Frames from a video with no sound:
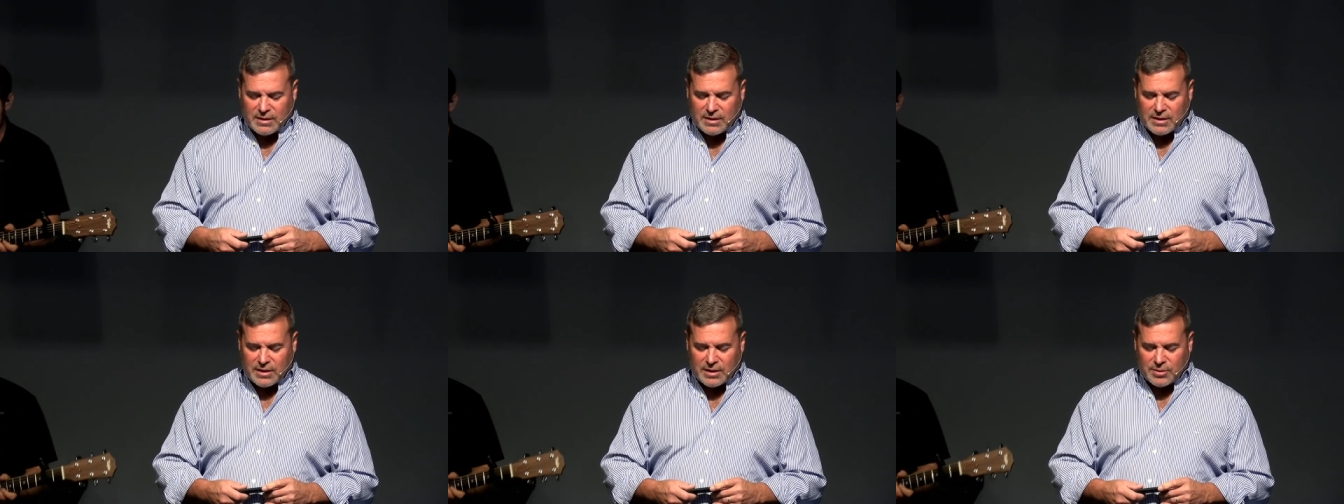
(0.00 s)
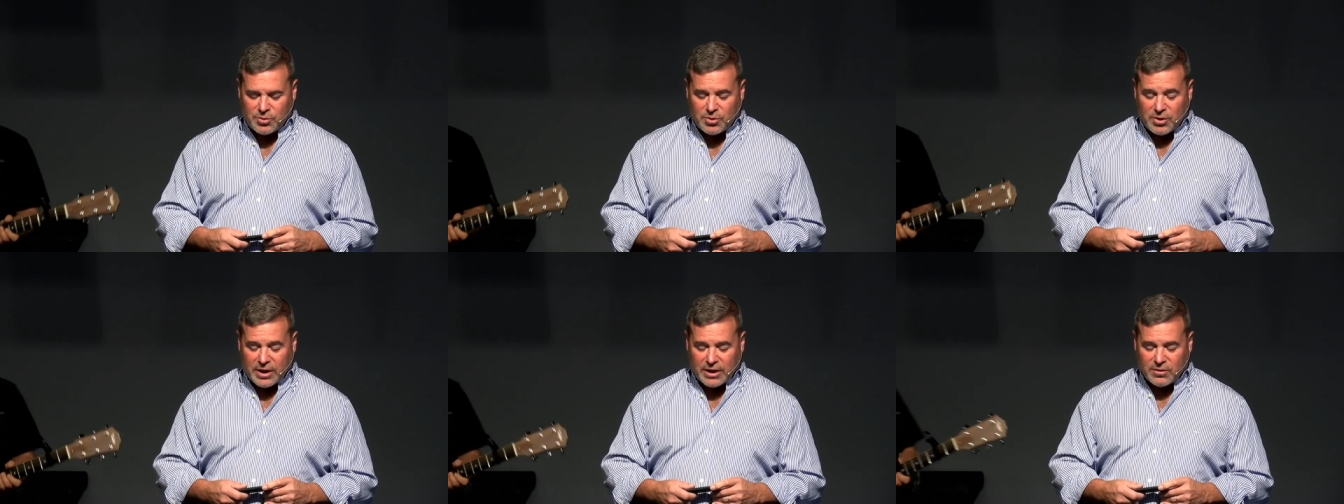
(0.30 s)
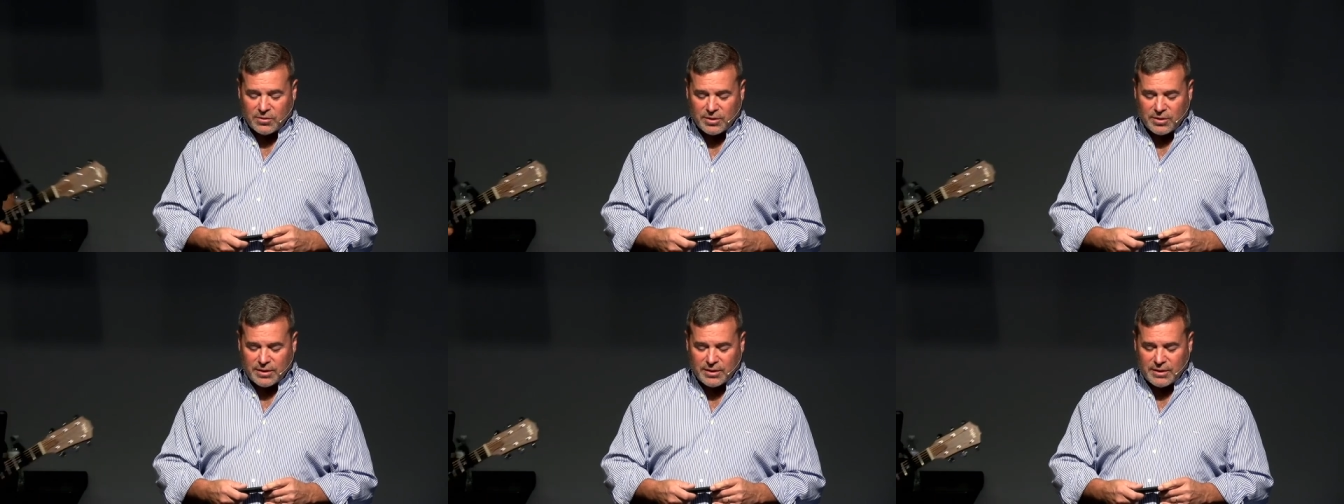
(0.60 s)
I pray,
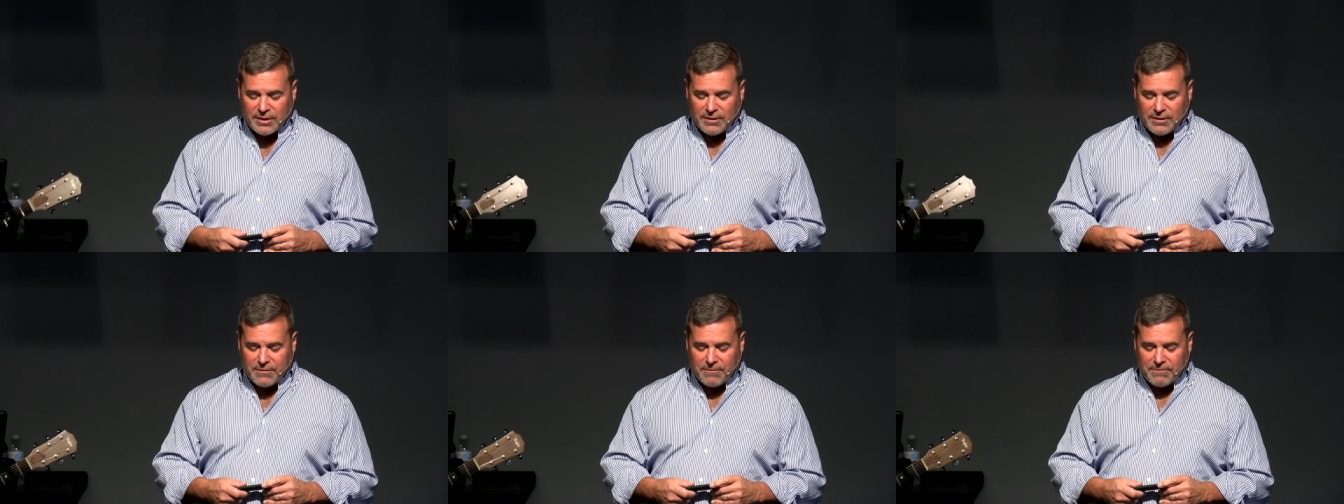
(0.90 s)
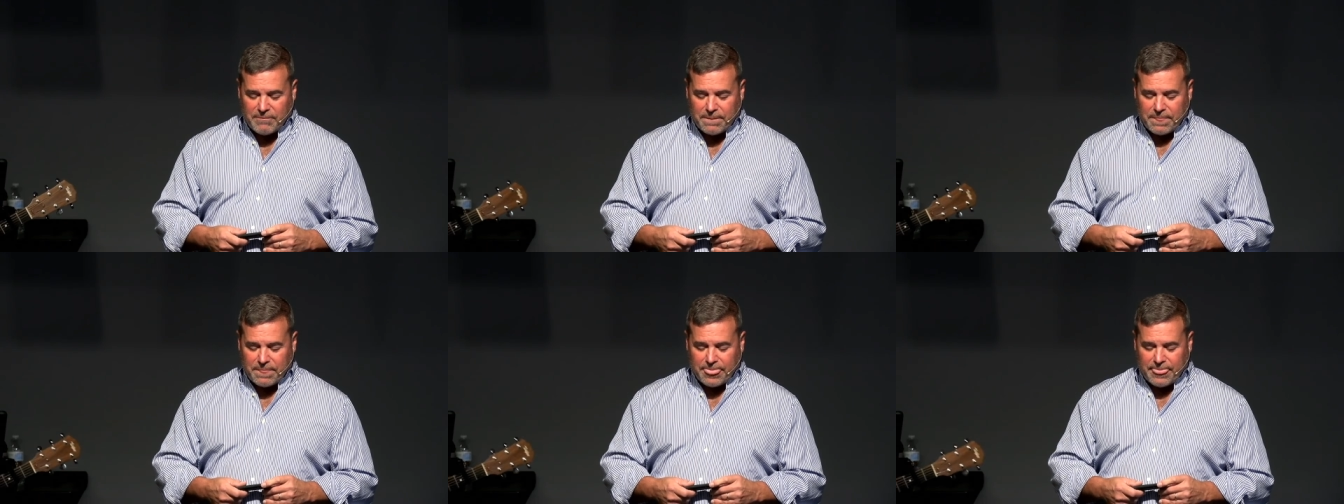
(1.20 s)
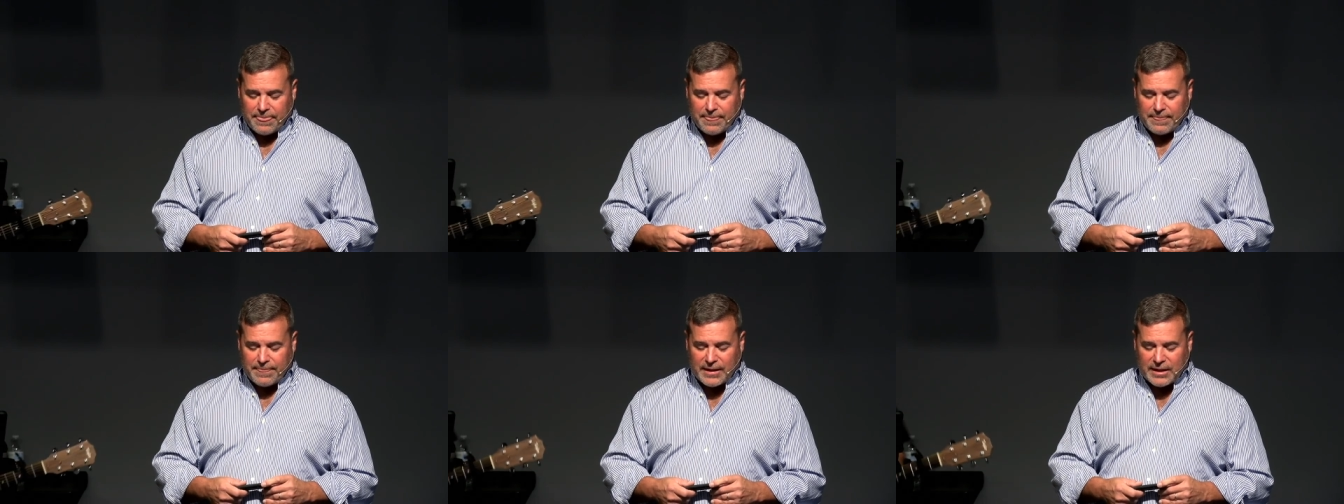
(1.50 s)
Lord,
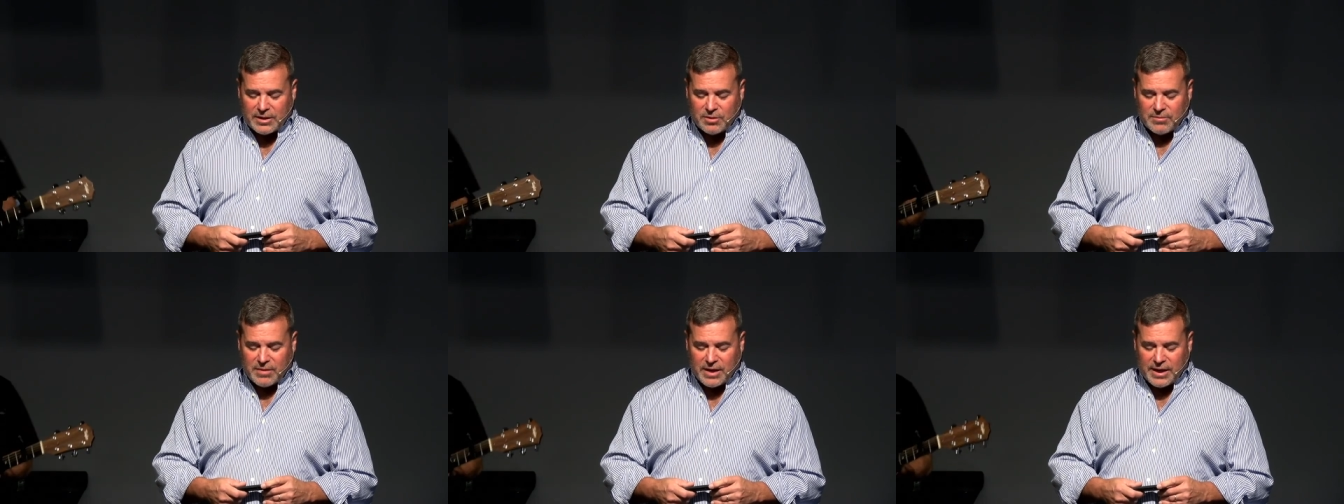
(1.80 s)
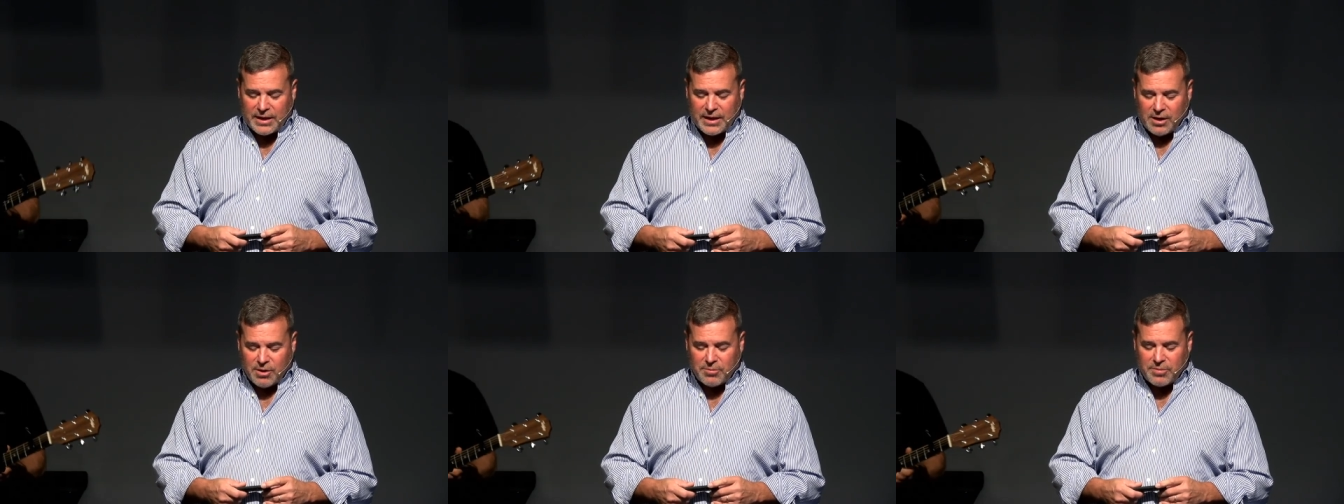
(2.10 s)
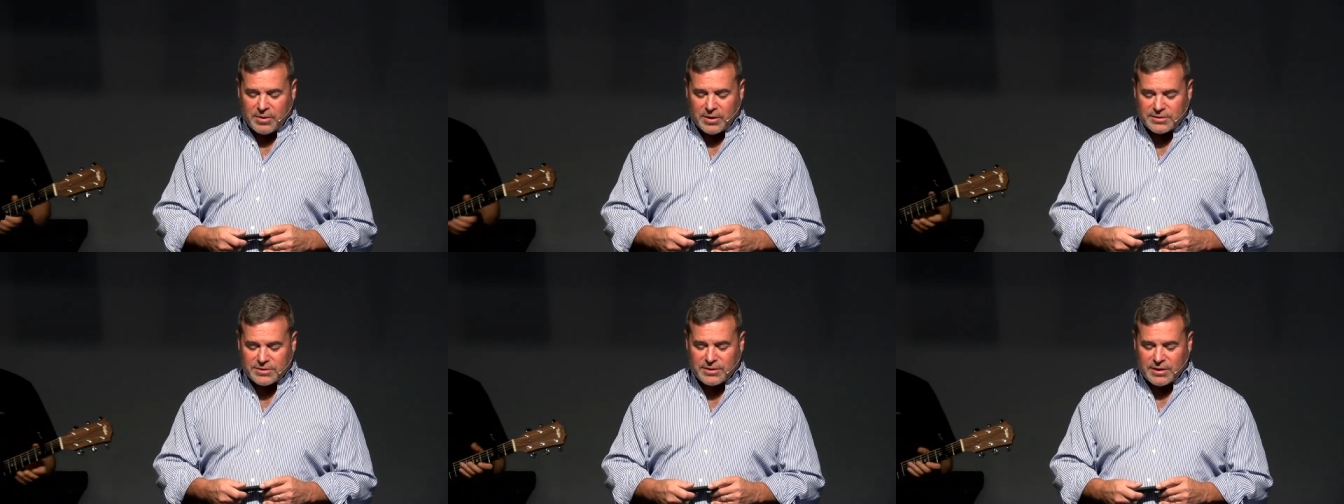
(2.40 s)
that you might help
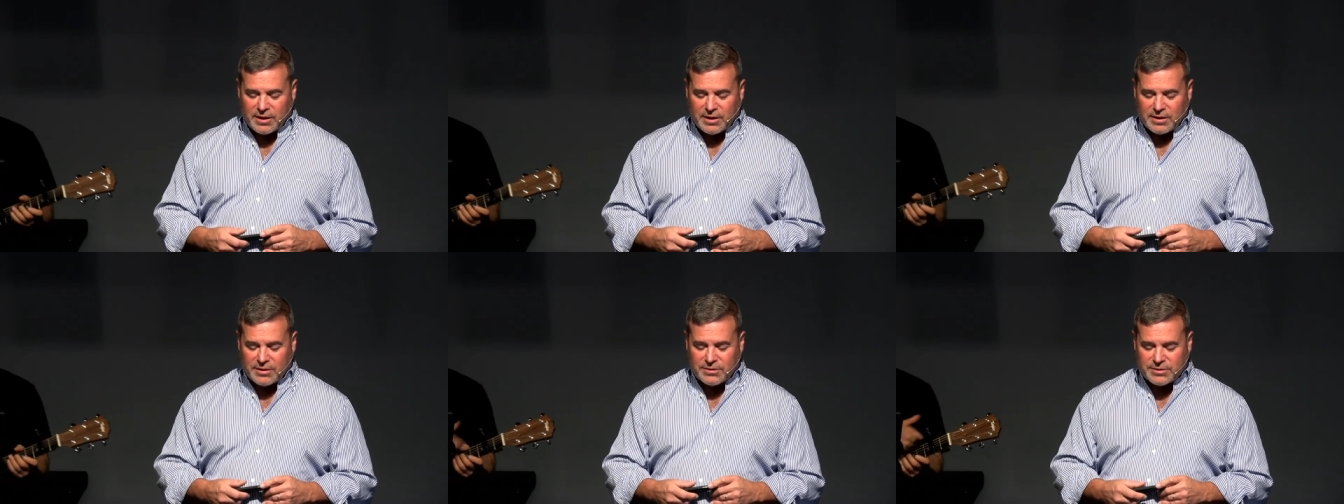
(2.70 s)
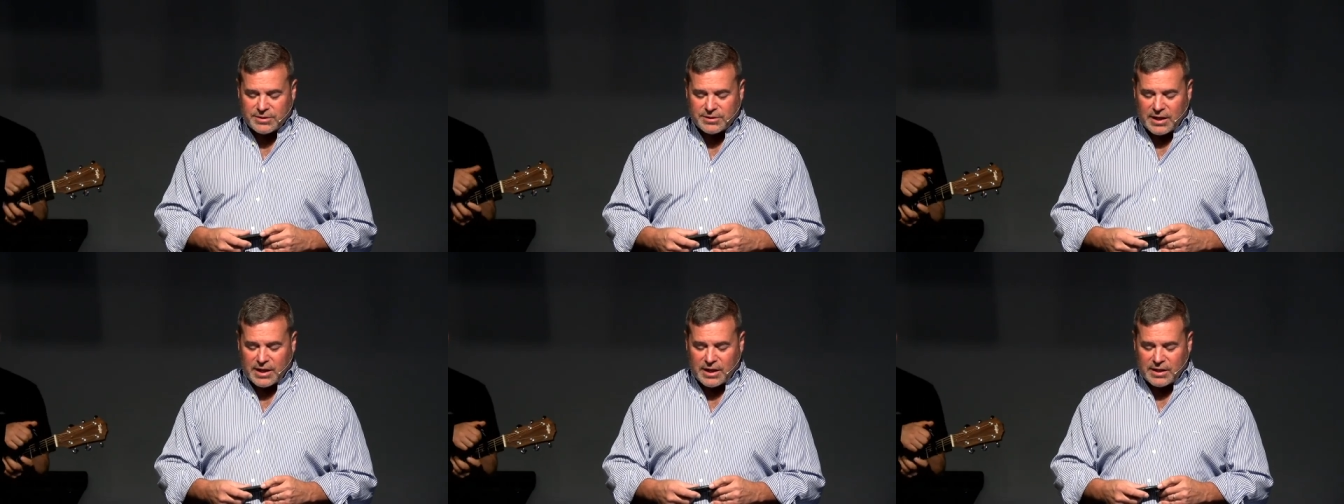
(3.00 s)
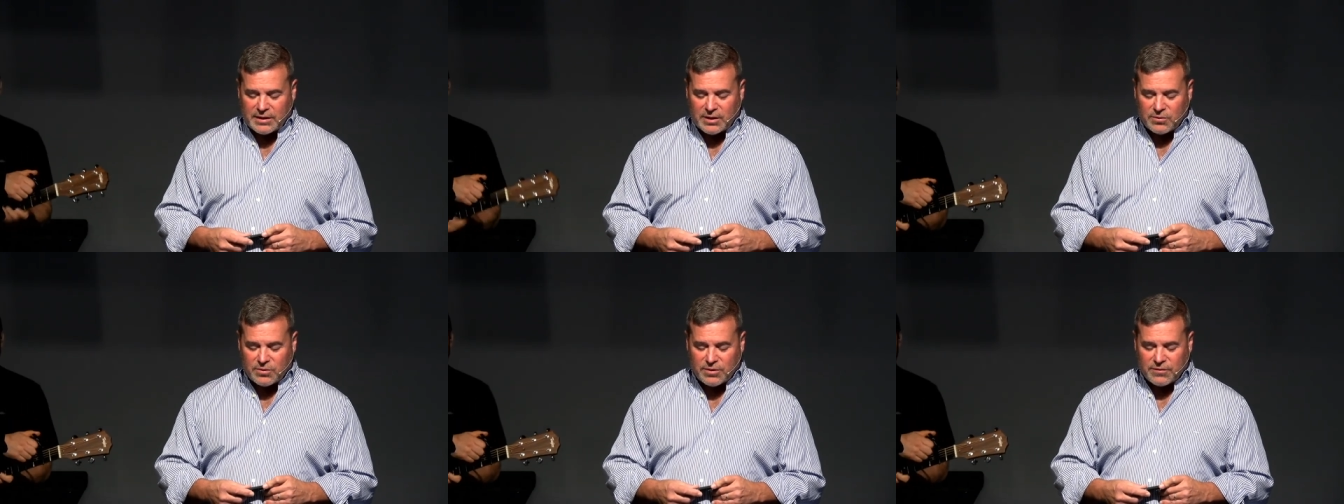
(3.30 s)
us to understand
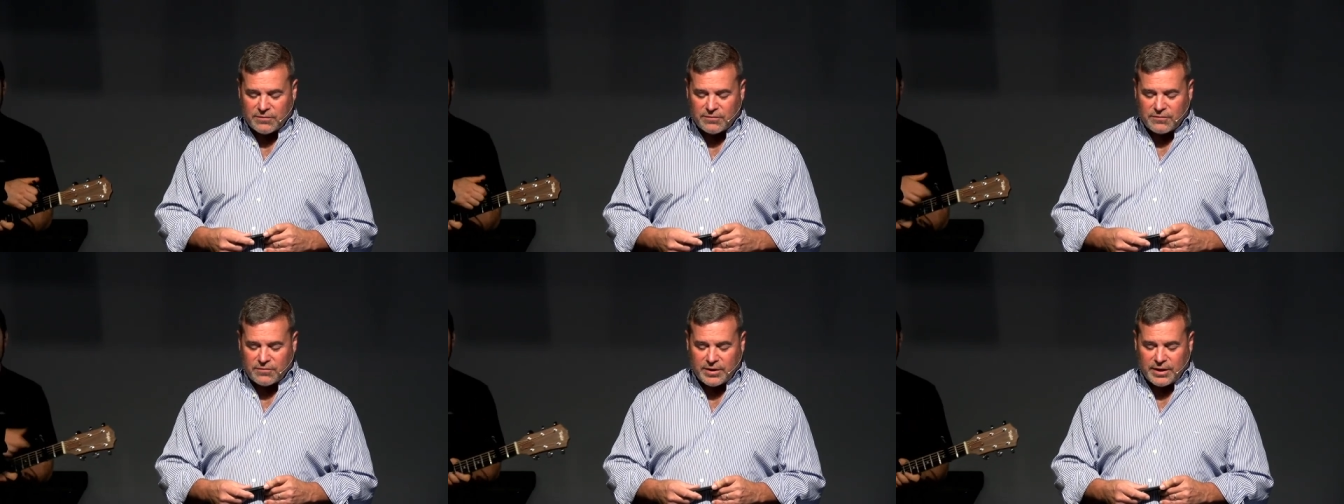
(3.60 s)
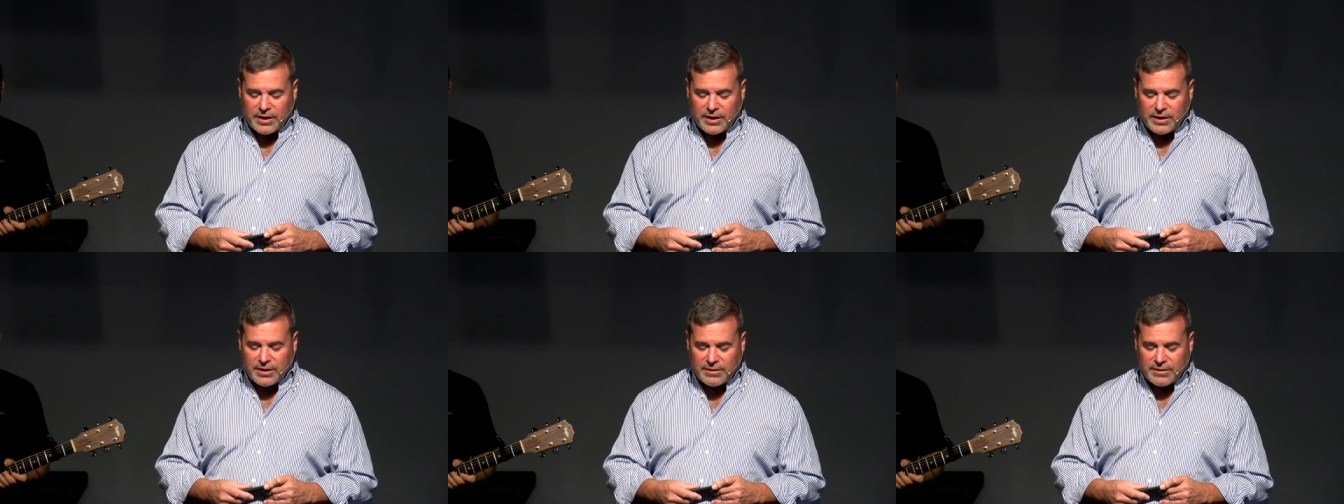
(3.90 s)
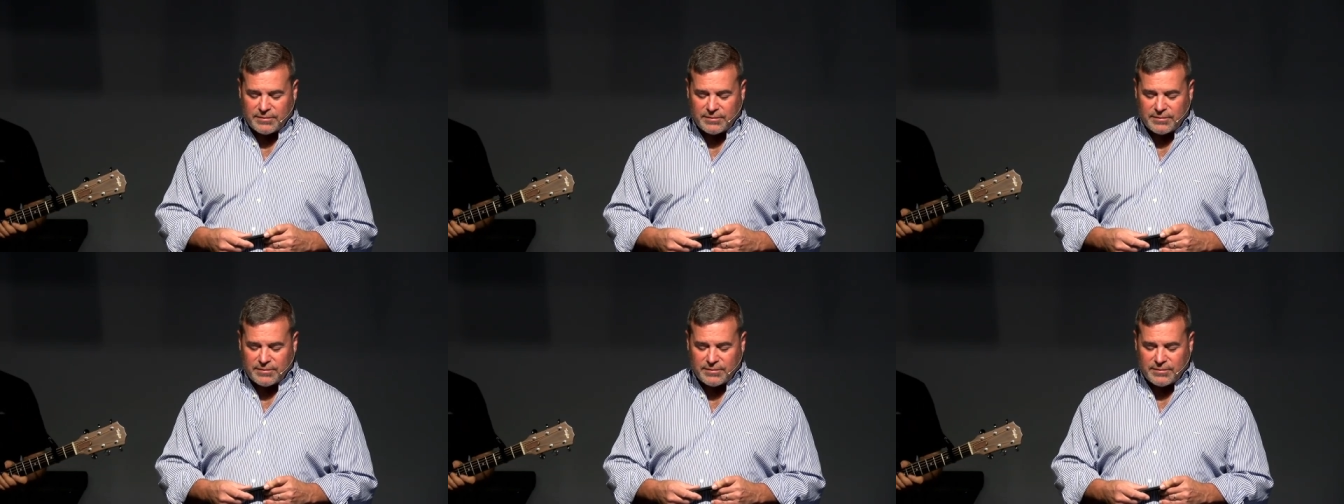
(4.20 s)
that we're free,